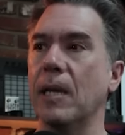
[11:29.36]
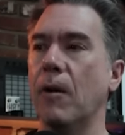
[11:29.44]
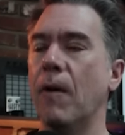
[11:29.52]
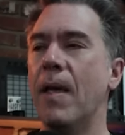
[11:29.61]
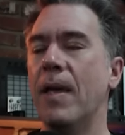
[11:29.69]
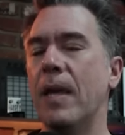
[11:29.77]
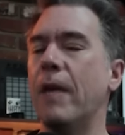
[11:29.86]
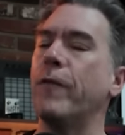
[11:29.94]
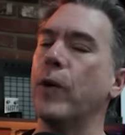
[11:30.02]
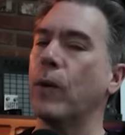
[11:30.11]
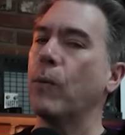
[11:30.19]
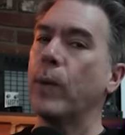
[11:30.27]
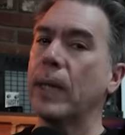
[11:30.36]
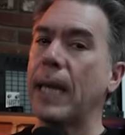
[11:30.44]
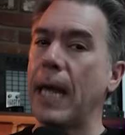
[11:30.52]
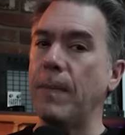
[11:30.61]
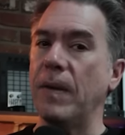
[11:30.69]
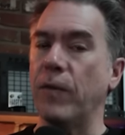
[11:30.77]
So if you're
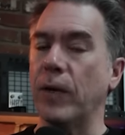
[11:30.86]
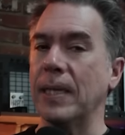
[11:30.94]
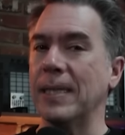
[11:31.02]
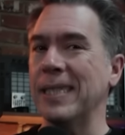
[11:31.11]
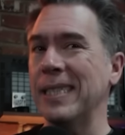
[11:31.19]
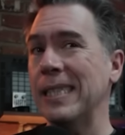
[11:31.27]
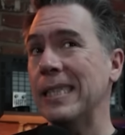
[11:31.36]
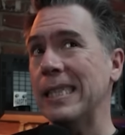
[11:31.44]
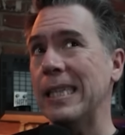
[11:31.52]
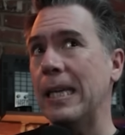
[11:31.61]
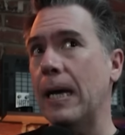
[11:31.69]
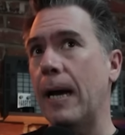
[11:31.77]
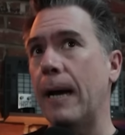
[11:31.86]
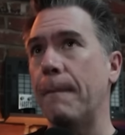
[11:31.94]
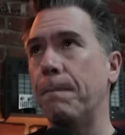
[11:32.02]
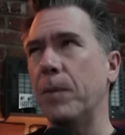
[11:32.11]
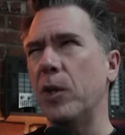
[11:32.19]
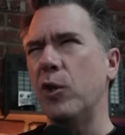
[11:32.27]
really aiming for consistency,
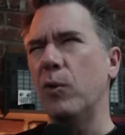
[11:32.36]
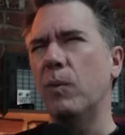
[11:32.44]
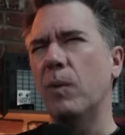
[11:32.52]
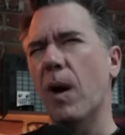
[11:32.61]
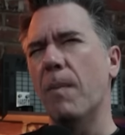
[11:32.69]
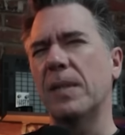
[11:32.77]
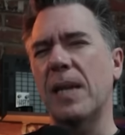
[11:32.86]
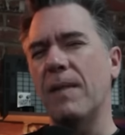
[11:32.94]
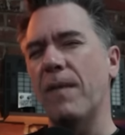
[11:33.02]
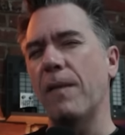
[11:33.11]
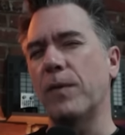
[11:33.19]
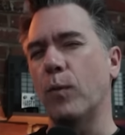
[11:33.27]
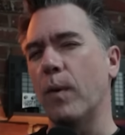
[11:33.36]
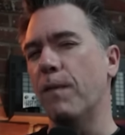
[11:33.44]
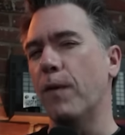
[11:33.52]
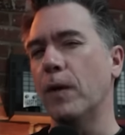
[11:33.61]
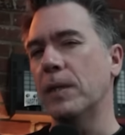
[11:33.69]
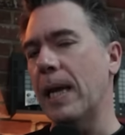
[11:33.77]
um, you almost kind of have to
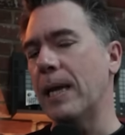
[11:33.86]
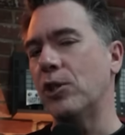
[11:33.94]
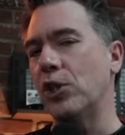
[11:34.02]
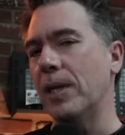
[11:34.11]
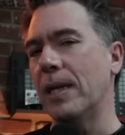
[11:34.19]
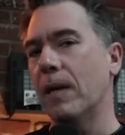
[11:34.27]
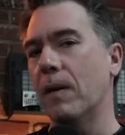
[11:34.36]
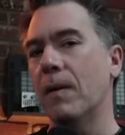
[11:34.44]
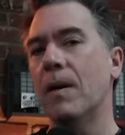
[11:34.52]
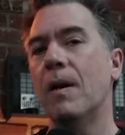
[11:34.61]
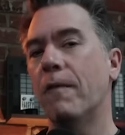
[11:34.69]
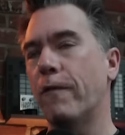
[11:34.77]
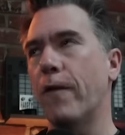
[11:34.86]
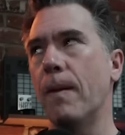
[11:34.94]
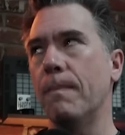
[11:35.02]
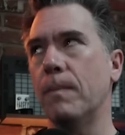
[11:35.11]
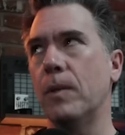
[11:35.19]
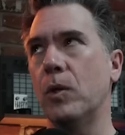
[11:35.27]
reverse engineer
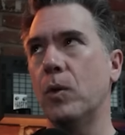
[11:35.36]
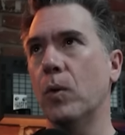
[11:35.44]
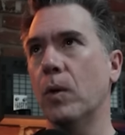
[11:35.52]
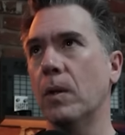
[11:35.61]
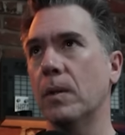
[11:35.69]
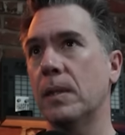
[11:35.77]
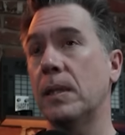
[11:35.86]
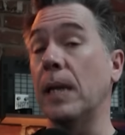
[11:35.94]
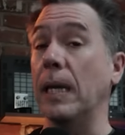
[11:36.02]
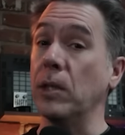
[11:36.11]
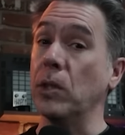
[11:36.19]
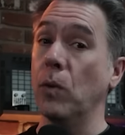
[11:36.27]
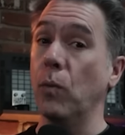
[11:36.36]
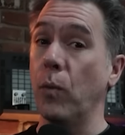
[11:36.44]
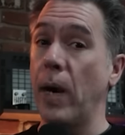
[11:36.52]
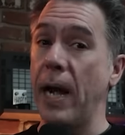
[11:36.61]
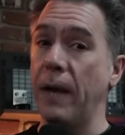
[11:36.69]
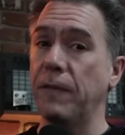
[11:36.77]
from your stencil
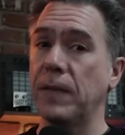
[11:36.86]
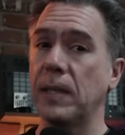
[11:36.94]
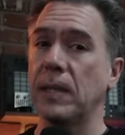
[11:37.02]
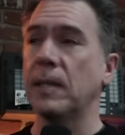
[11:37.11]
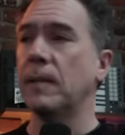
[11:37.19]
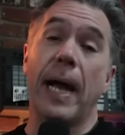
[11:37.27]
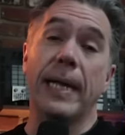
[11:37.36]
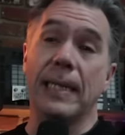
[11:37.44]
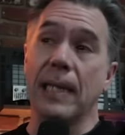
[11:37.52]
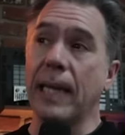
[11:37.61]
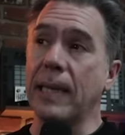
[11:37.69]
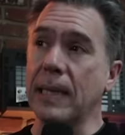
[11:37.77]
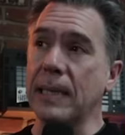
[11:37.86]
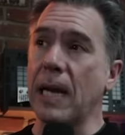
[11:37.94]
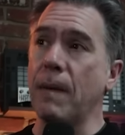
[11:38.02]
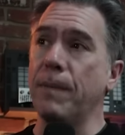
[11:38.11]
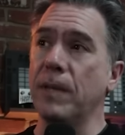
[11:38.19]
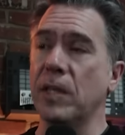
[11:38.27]
refs. I did like this
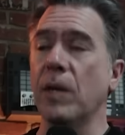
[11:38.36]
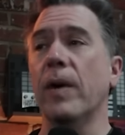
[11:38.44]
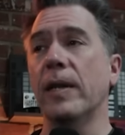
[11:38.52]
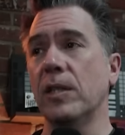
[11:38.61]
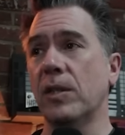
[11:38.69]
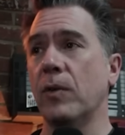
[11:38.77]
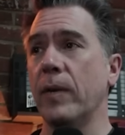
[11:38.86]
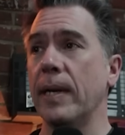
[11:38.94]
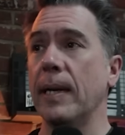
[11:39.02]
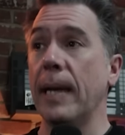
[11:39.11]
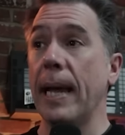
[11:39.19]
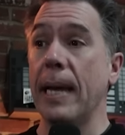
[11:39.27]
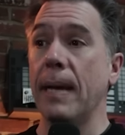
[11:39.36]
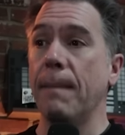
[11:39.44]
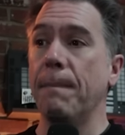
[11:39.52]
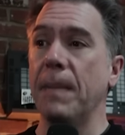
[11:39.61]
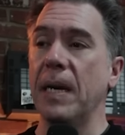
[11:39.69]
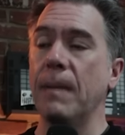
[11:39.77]
output, so I just created a
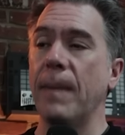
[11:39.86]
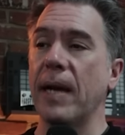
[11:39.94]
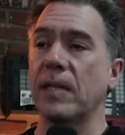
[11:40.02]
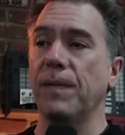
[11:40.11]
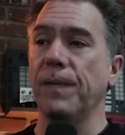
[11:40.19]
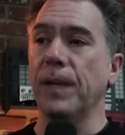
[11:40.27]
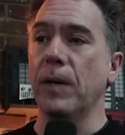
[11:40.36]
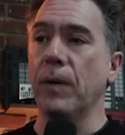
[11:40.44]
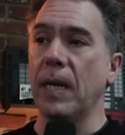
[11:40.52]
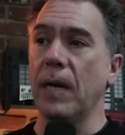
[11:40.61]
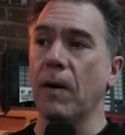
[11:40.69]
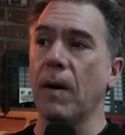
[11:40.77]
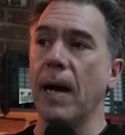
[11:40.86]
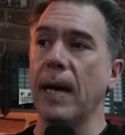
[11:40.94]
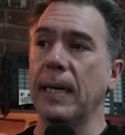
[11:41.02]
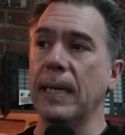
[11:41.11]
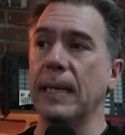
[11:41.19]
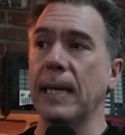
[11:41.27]
Minimax flow here,
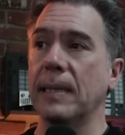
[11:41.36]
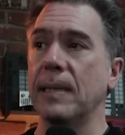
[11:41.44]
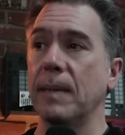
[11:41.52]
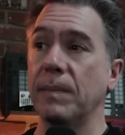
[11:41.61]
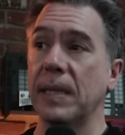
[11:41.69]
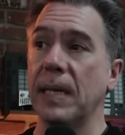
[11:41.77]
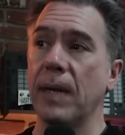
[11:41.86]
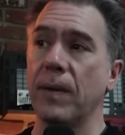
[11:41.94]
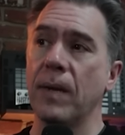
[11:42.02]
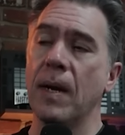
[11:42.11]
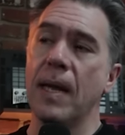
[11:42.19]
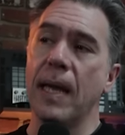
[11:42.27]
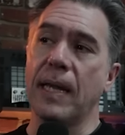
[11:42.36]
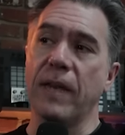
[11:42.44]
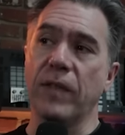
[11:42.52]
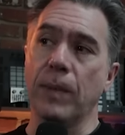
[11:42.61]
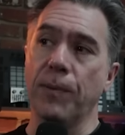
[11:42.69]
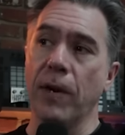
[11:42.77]
uh, connected them together, and
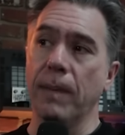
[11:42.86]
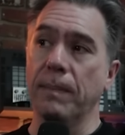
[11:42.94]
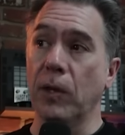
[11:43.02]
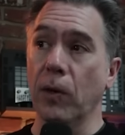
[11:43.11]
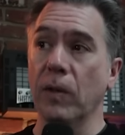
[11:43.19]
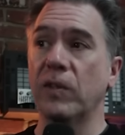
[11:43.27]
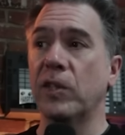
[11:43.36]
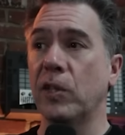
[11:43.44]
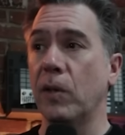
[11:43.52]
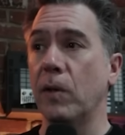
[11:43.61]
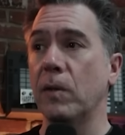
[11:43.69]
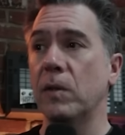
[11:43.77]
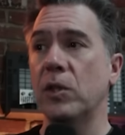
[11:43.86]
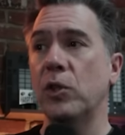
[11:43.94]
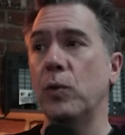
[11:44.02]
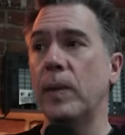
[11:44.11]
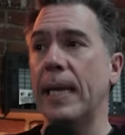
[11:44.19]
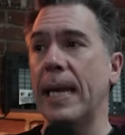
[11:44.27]
gave it the prompt, girl turns
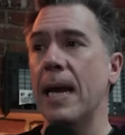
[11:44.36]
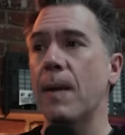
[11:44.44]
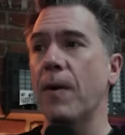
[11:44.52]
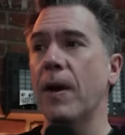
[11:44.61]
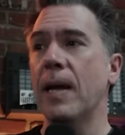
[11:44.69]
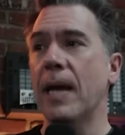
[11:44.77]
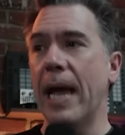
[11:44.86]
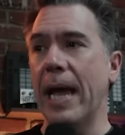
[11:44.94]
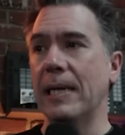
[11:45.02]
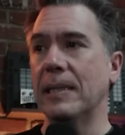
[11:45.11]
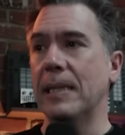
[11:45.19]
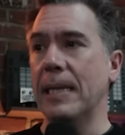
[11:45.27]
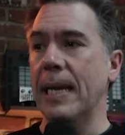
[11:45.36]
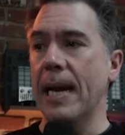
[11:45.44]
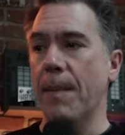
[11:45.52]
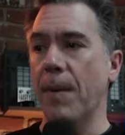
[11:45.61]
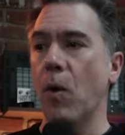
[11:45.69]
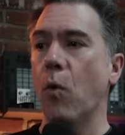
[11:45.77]
to the camera as the
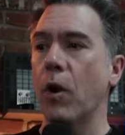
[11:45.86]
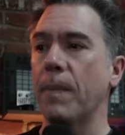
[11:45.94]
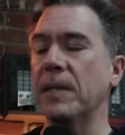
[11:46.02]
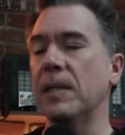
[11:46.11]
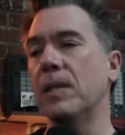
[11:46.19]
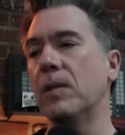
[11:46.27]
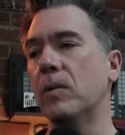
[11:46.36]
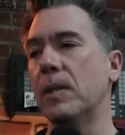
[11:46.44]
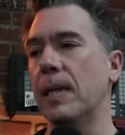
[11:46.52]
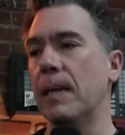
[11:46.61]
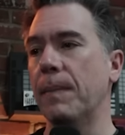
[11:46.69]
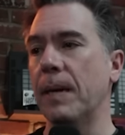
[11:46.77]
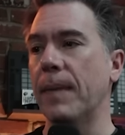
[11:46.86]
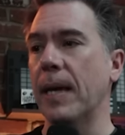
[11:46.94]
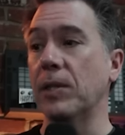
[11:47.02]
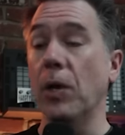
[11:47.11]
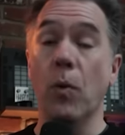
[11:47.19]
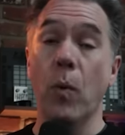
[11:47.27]
camera orbits and used the
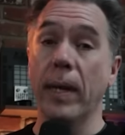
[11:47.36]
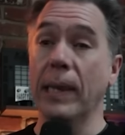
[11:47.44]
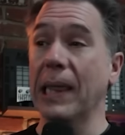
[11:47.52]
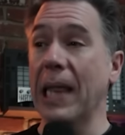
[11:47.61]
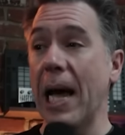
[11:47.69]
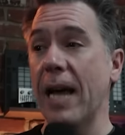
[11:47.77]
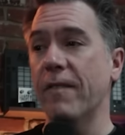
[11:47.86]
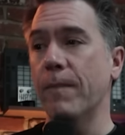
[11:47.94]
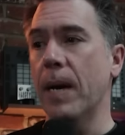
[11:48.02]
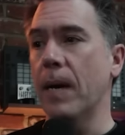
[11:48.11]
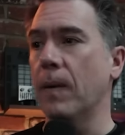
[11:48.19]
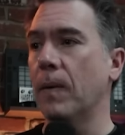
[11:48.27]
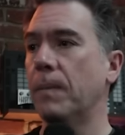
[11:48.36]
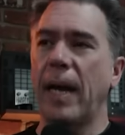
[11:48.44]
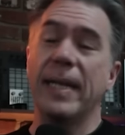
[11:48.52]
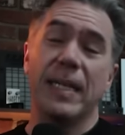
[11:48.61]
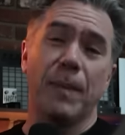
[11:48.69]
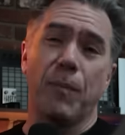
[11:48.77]
Minimax 01 live model.
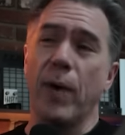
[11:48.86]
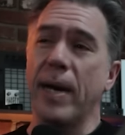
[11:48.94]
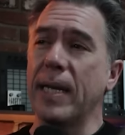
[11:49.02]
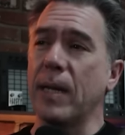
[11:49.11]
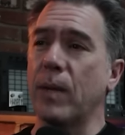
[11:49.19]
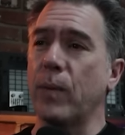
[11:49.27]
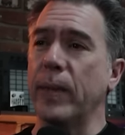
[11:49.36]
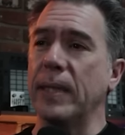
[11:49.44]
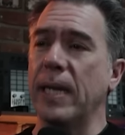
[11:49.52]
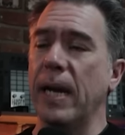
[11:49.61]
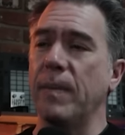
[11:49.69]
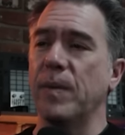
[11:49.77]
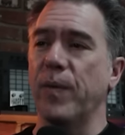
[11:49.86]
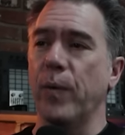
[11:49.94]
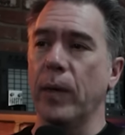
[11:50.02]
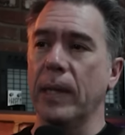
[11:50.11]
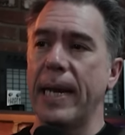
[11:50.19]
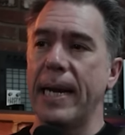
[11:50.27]
I ended up running it three times
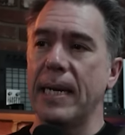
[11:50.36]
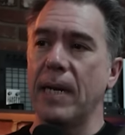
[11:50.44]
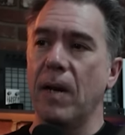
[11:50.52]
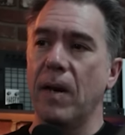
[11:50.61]
before landing